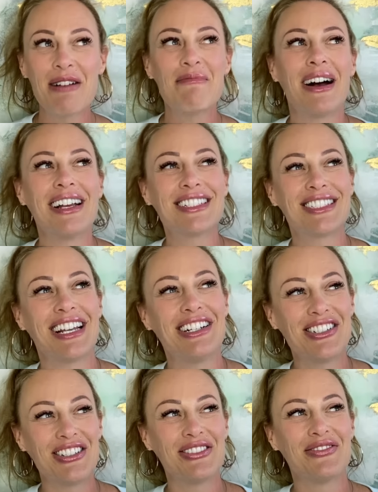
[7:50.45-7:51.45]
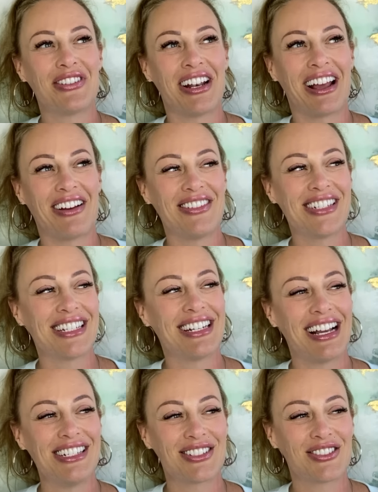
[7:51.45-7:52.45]
My exchange student when I was in
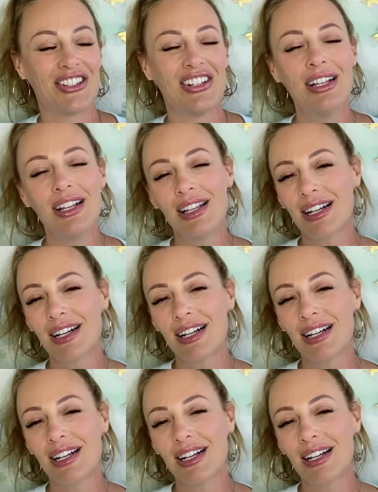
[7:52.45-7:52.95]
high school,